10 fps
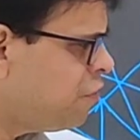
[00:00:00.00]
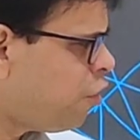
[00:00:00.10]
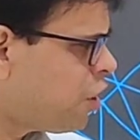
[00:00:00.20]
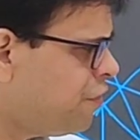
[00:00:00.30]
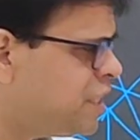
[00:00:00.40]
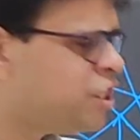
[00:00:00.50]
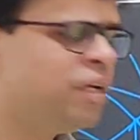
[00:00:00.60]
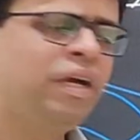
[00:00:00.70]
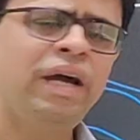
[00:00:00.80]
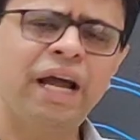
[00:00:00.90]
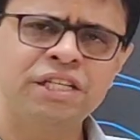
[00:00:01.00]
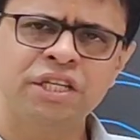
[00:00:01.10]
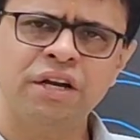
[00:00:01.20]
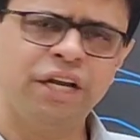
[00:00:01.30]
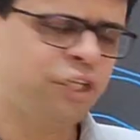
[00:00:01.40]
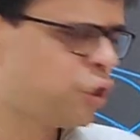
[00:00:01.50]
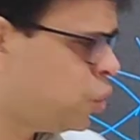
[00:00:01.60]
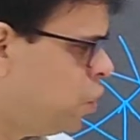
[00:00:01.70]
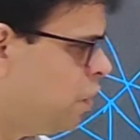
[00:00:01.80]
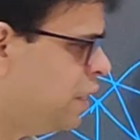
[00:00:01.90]
for which axial
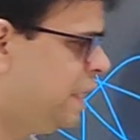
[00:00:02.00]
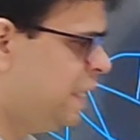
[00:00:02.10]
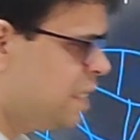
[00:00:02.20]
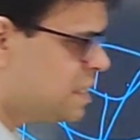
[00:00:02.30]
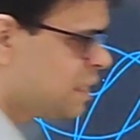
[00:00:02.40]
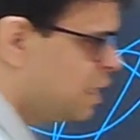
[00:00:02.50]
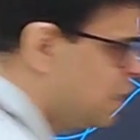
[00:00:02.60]
ratio is